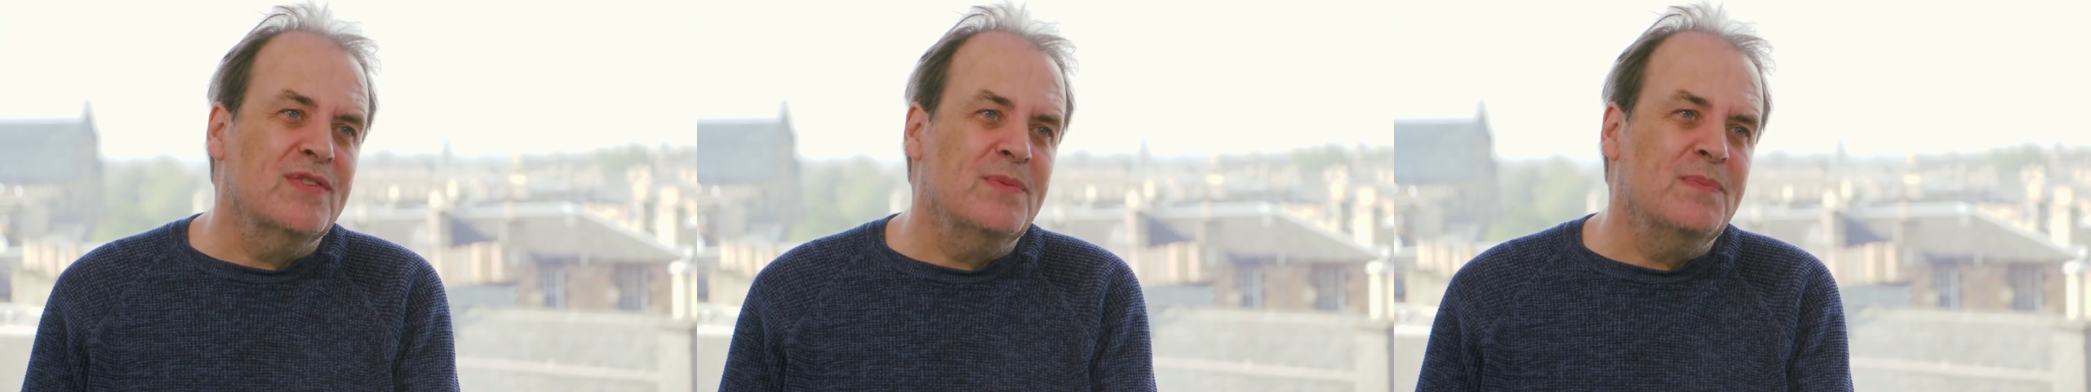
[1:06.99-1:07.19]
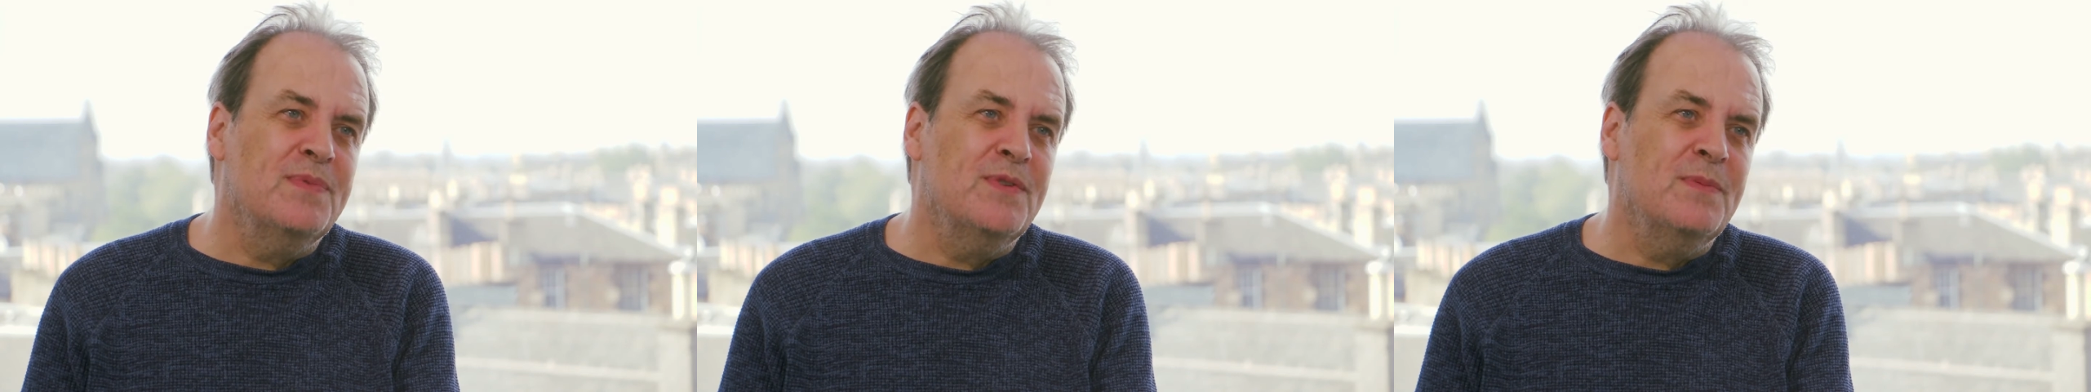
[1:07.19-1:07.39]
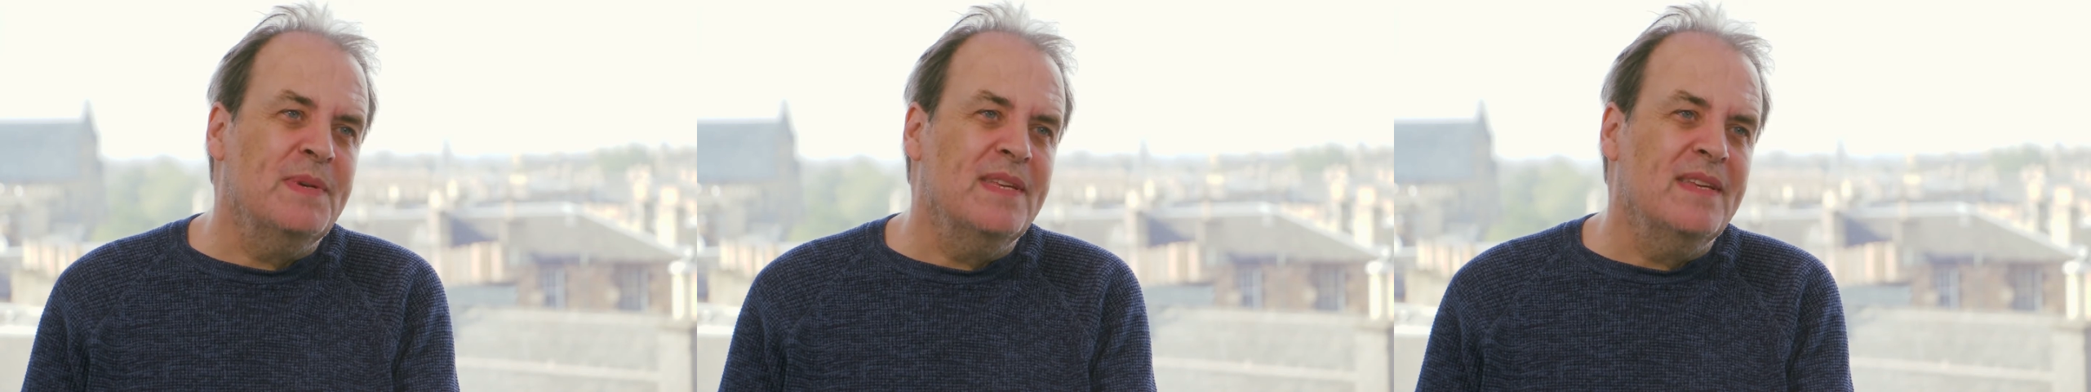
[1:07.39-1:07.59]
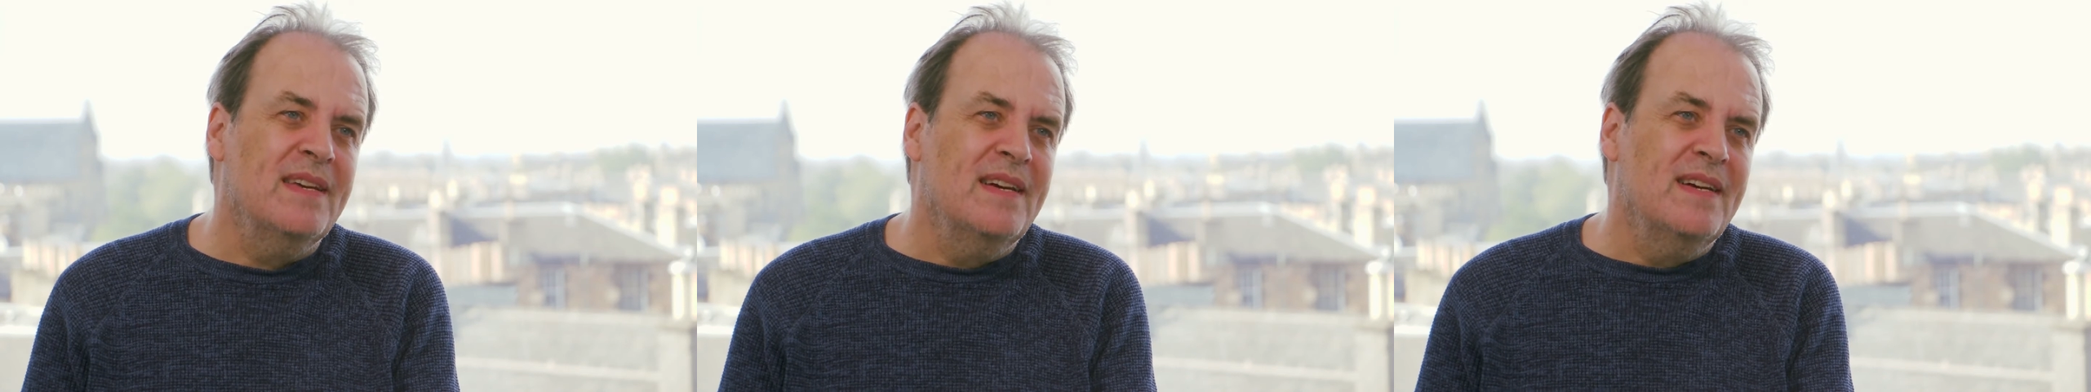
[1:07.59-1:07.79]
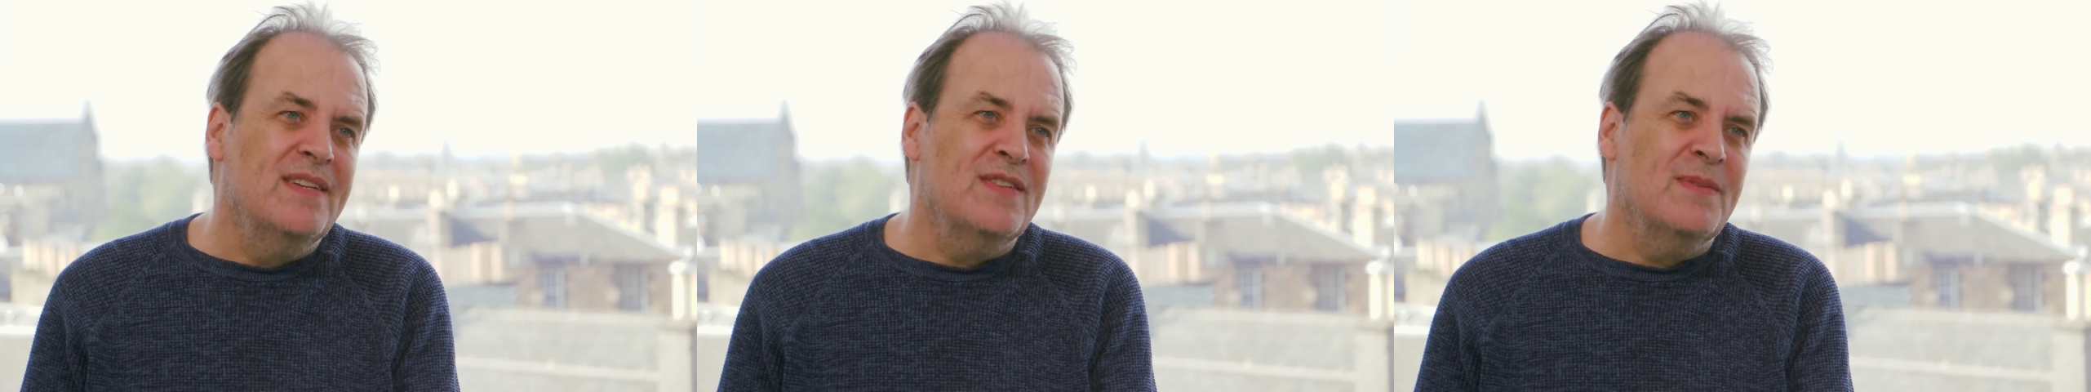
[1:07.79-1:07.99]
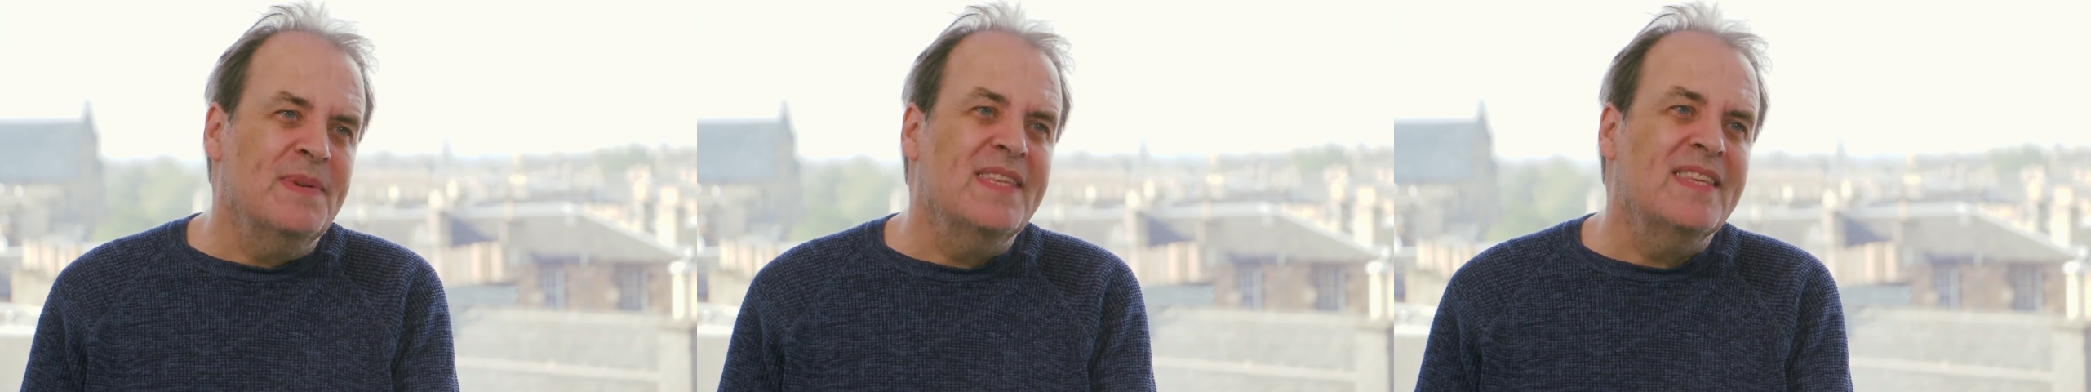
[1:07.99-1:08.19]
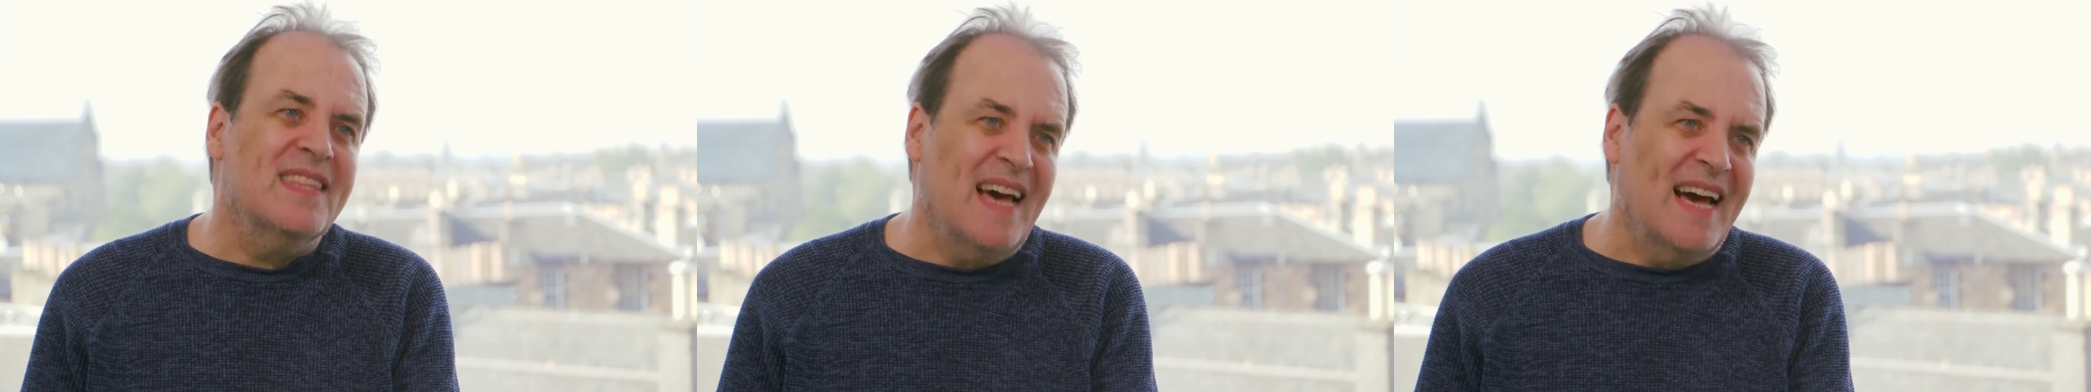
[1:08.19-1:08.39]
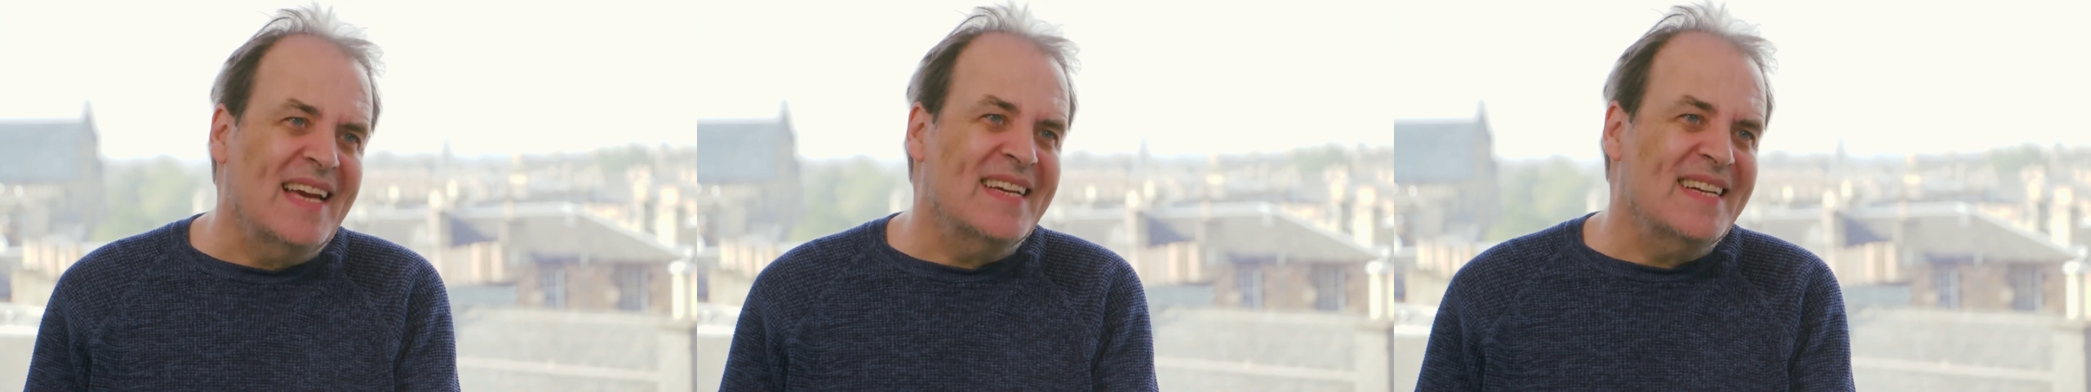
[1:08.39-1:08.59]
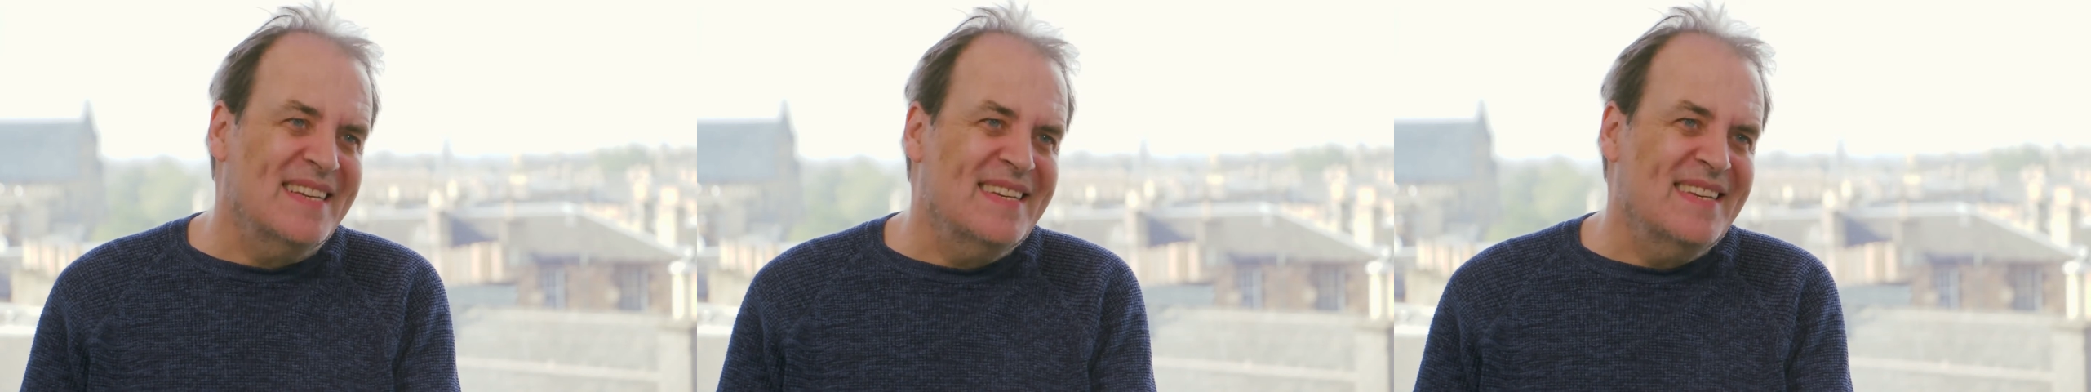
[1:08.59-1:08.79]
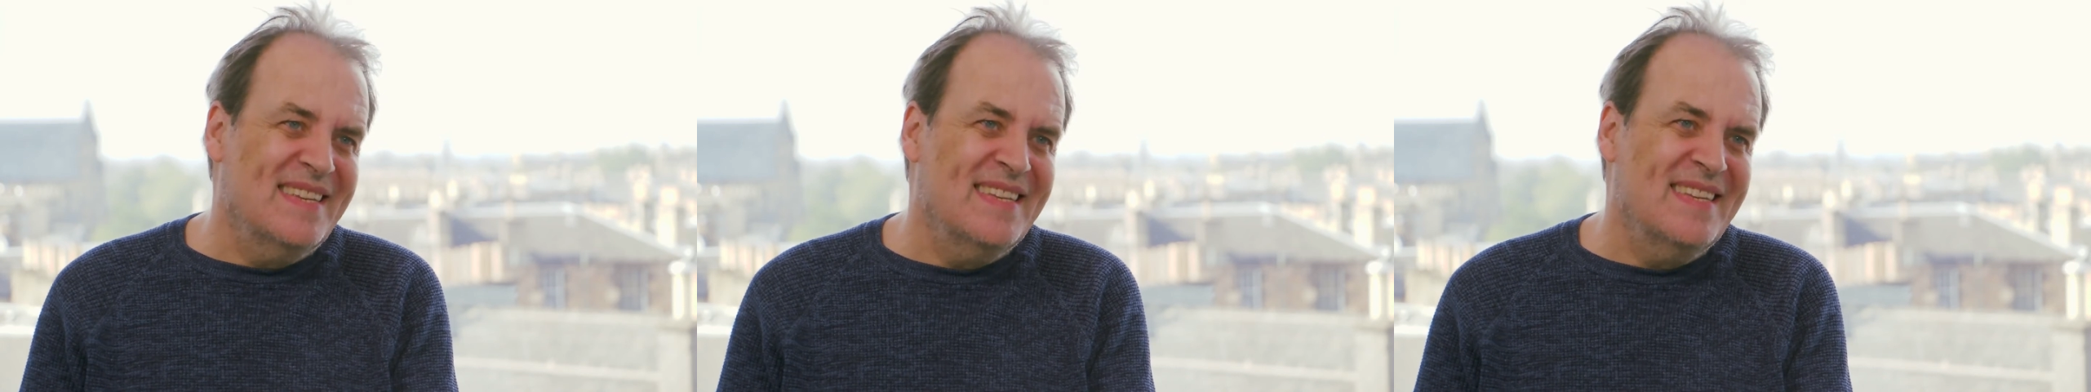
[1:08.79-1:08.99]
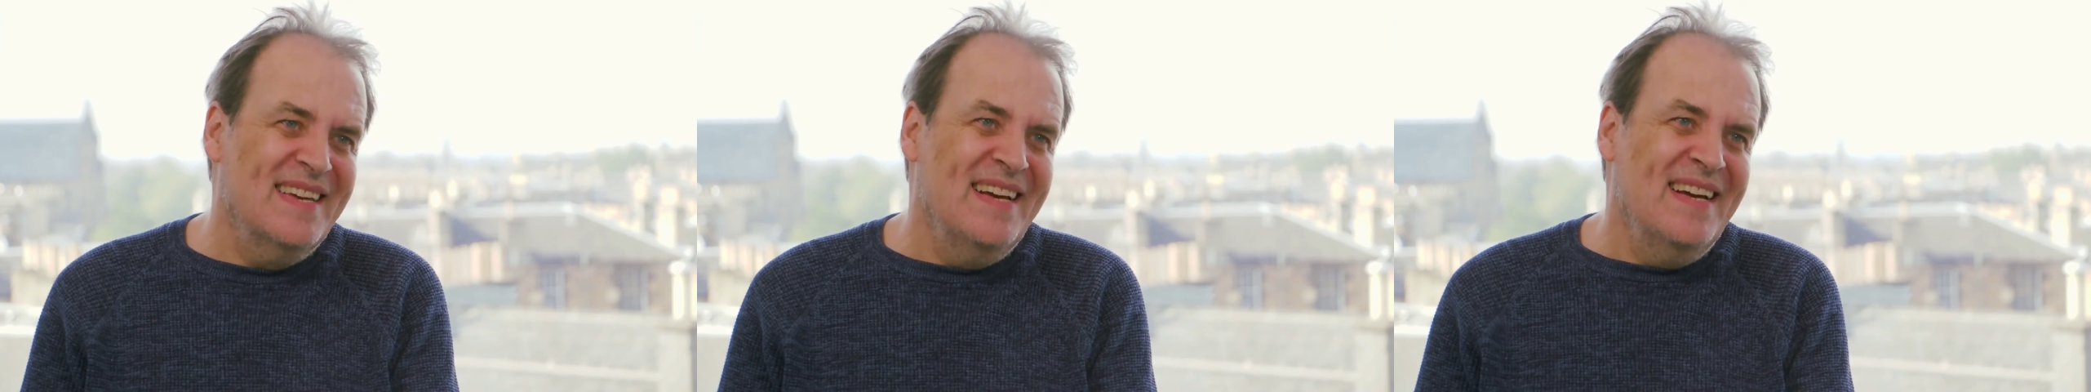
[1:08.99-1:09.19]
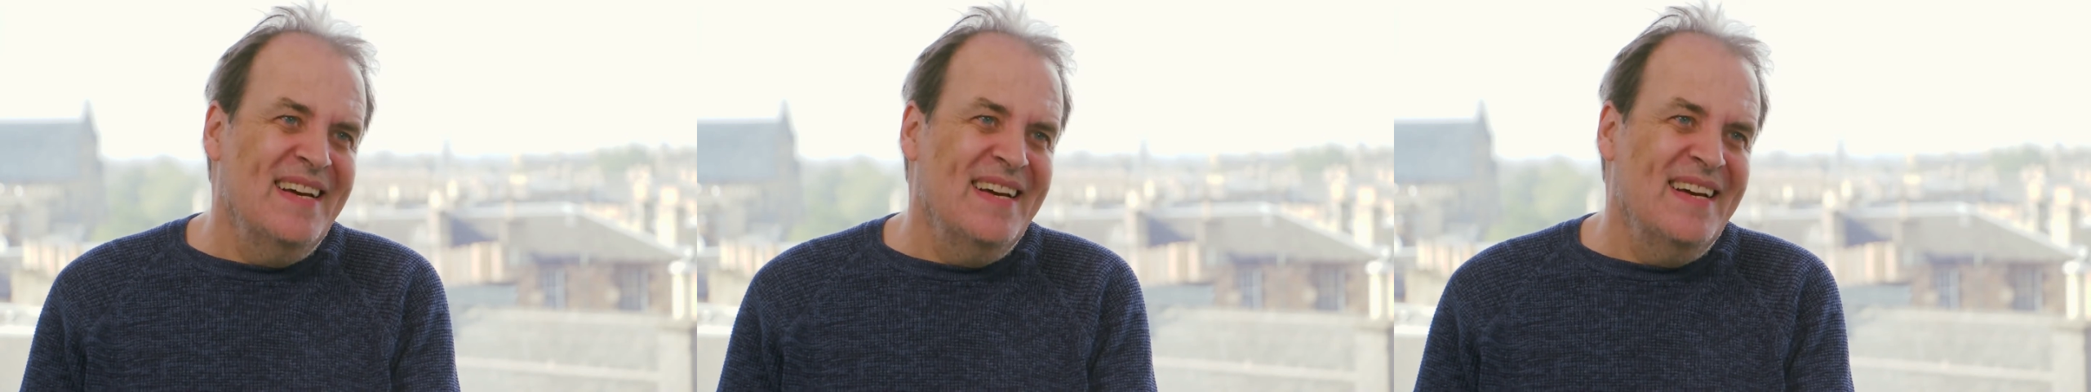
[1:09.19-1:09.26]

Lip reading: To be thanked